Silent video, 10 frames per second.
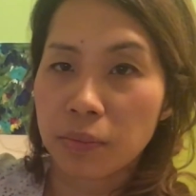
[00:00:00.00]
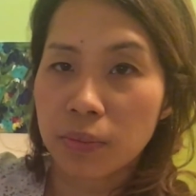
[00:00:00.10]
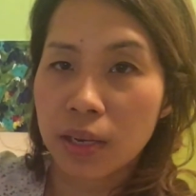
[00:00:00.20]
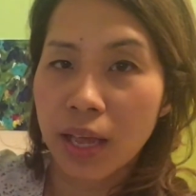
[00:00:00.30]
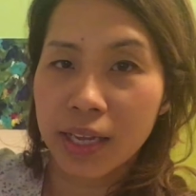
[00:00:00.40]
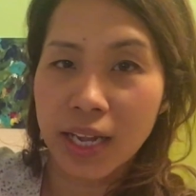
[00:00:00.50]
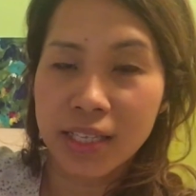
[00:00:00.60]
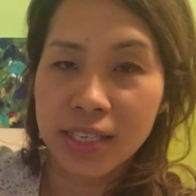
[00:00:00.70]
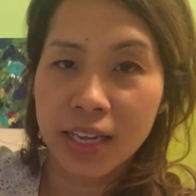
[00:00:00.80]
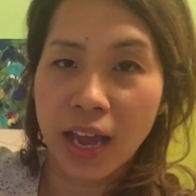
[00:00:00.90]
like I
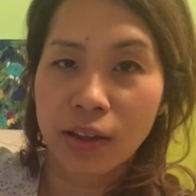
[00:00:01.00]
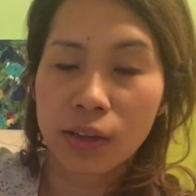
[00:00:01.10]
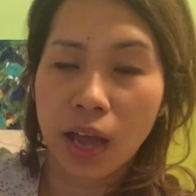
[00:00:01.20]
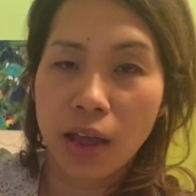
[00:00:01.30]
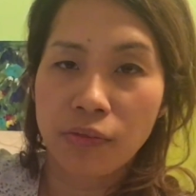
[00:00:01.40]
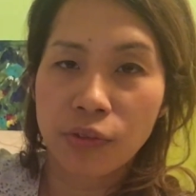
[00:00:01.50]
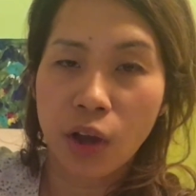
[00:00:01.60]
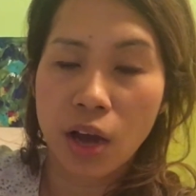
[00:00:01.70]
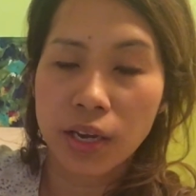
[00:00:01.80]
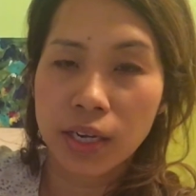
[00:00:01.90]
say, I've
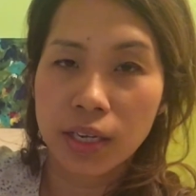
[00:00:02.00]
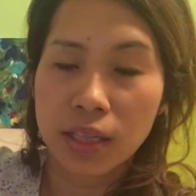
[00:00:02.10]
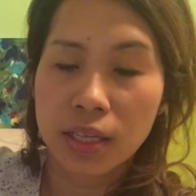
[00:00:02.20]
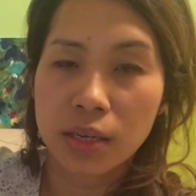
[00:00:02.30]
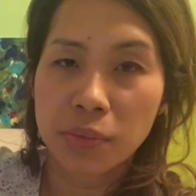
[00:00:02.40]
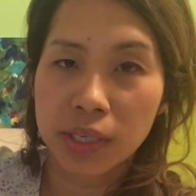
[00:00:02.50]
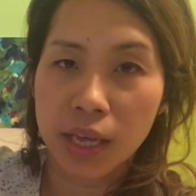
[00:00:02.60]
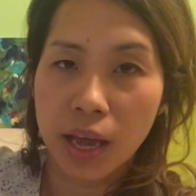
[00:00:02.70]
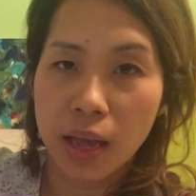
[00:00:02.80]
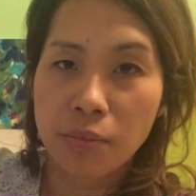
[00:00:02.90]
gotten a little bit
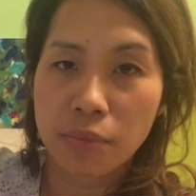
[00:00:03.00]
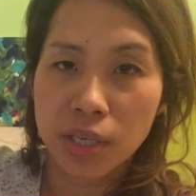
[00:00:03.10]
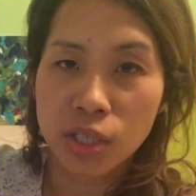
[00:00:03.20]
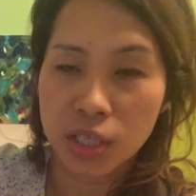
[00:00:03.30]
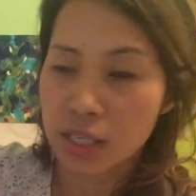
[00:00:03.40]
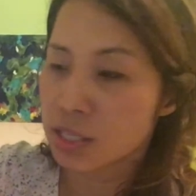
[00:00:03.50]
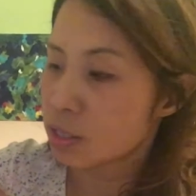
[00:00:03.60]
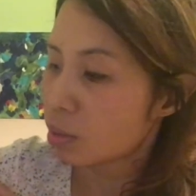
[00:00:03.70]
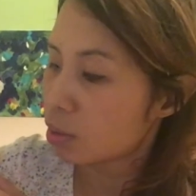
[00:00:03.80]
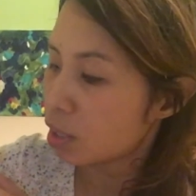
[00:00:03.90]
ambitious,
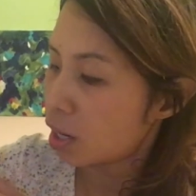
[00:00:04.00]
so